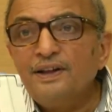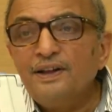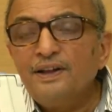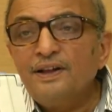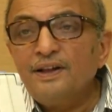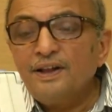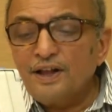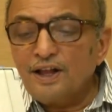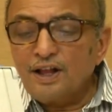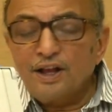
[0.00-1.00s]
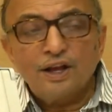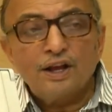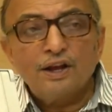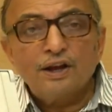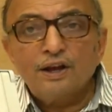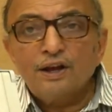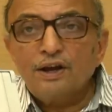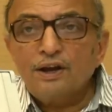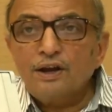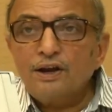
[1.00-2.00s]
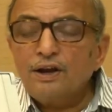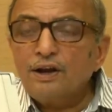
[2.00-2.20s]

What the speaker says: (no one is talking)